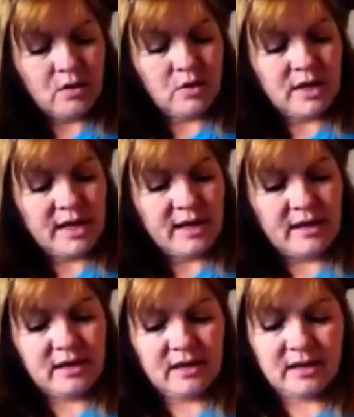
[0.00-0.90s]

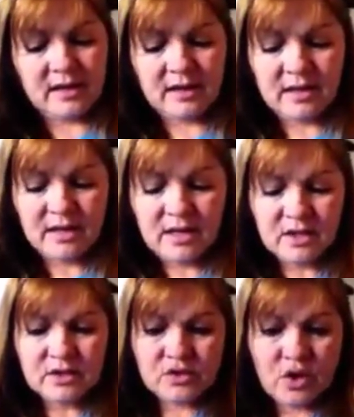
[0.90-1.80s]
Okay.
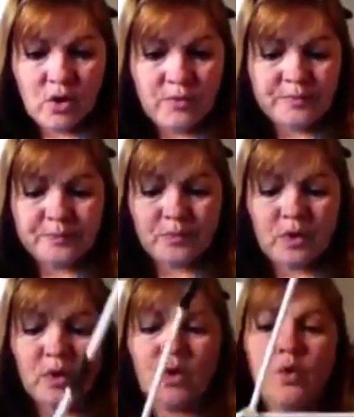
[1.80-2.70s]
So
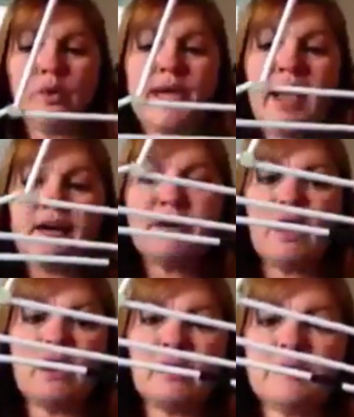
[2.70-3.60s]
we have
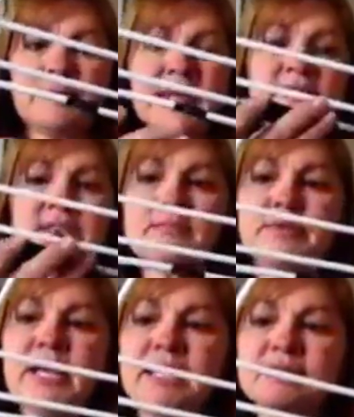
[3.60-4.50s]
our things in
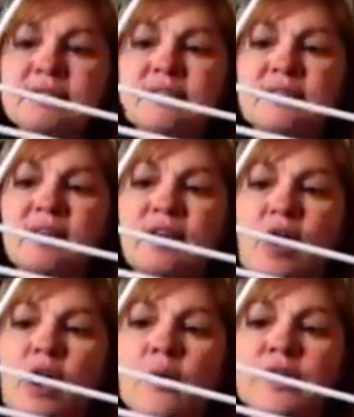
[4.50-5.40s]
place, and
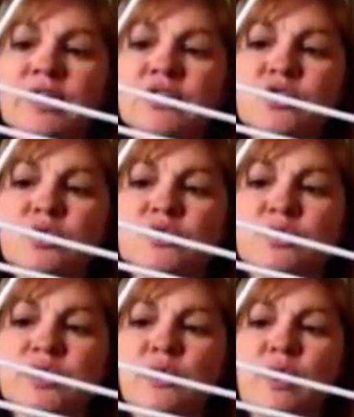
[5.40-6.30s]
all we're going to do is
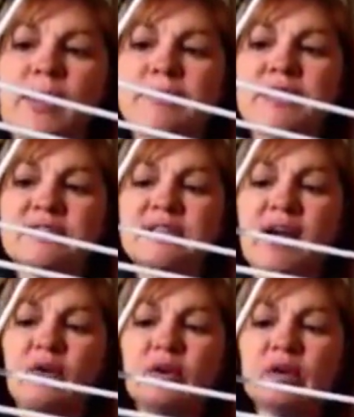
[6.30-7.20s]
we're going to wrap these
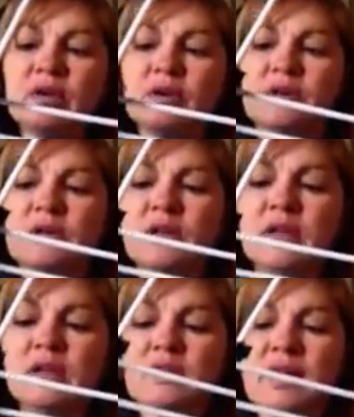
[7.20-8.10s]
now.
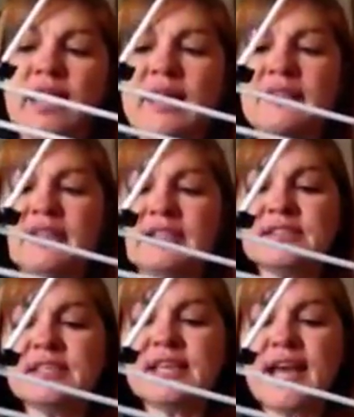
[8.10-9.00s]
Okay, and
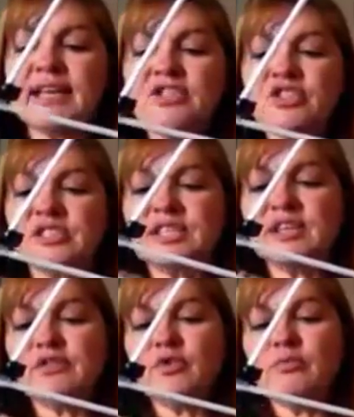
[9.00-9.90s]
this is again just to
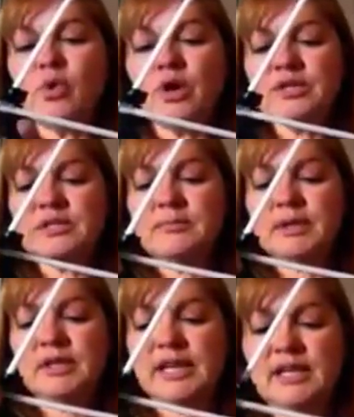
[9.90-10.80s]
give you more
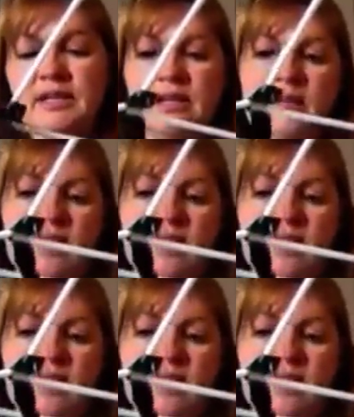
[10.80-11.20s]
stability.